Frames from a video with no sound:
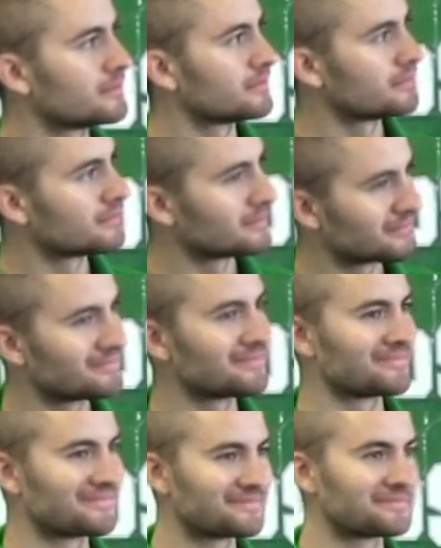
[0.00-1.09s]

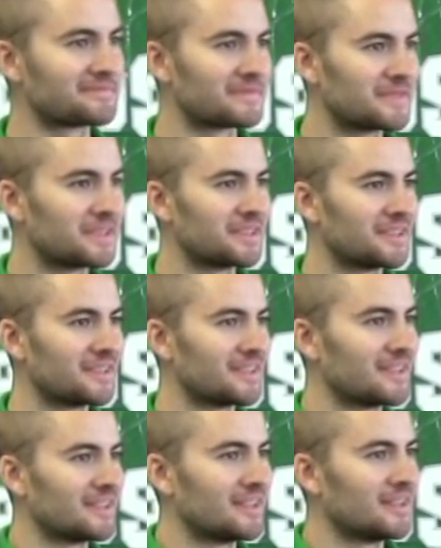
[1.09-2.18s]

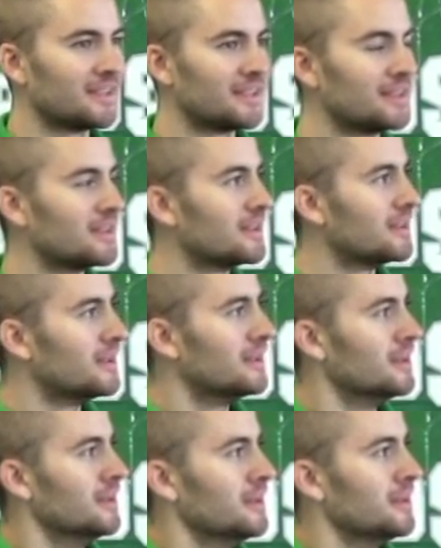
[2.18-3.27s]

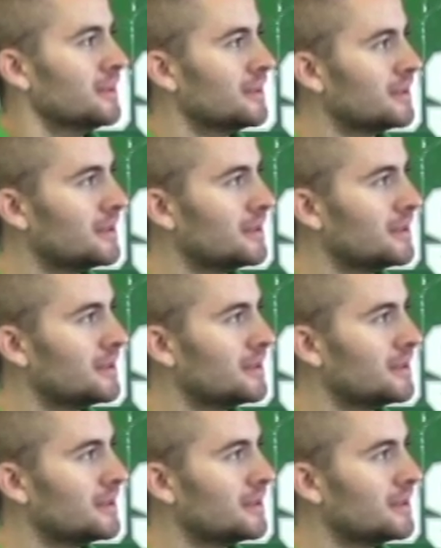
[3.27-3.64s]
This person isn't speaking.